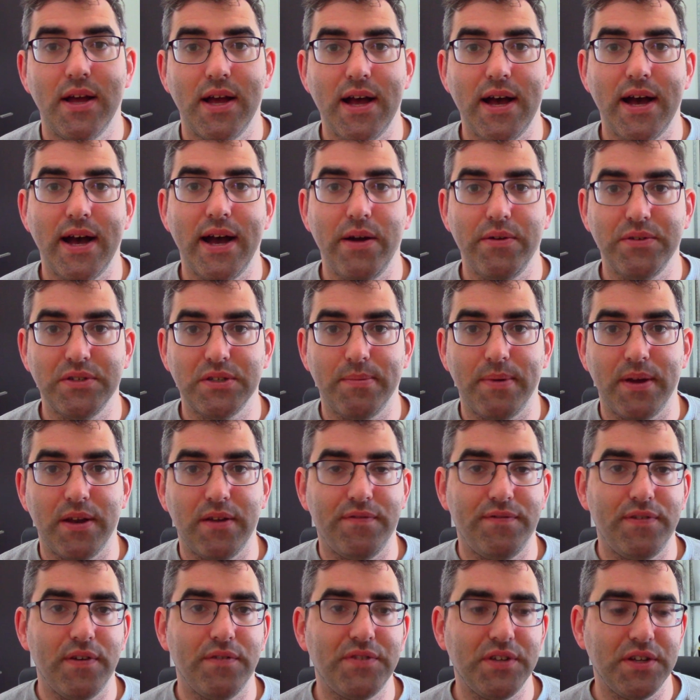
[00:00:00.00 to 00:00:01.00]
It was about a
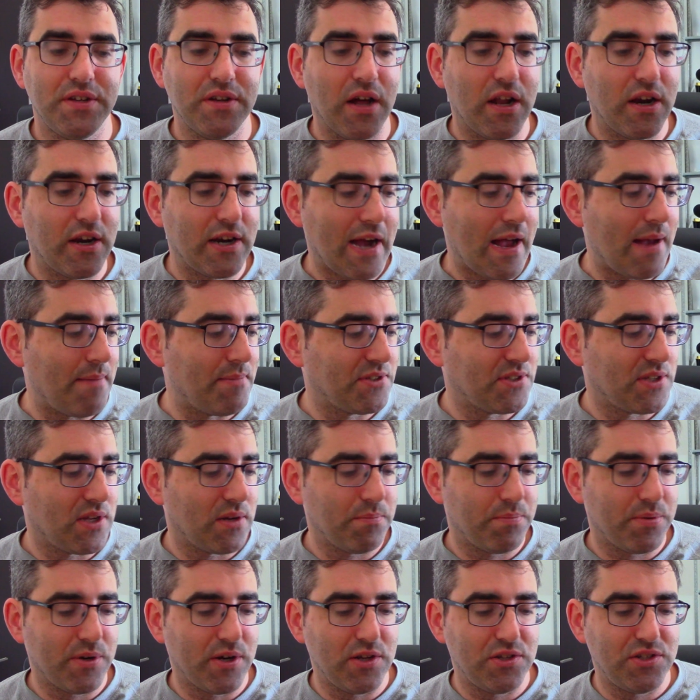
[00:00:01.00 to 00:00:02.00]
$50
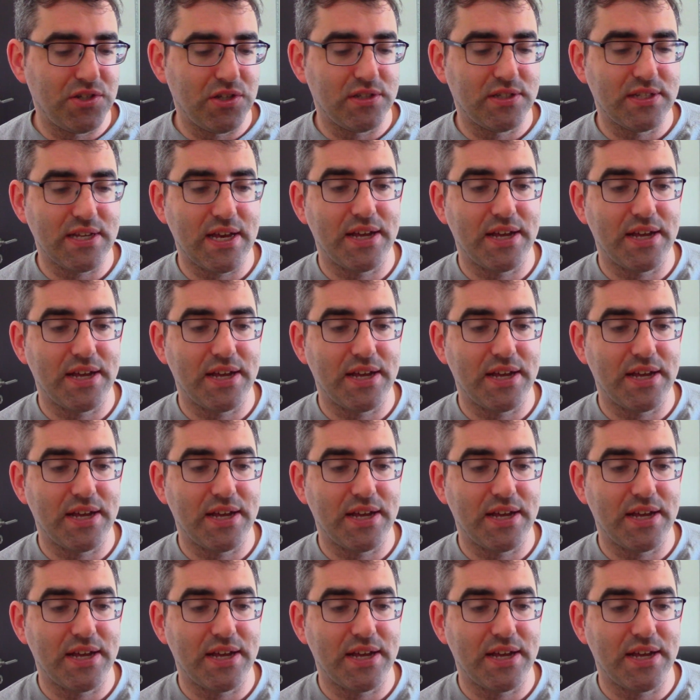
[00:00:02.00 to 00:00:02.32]
Amazon purchase,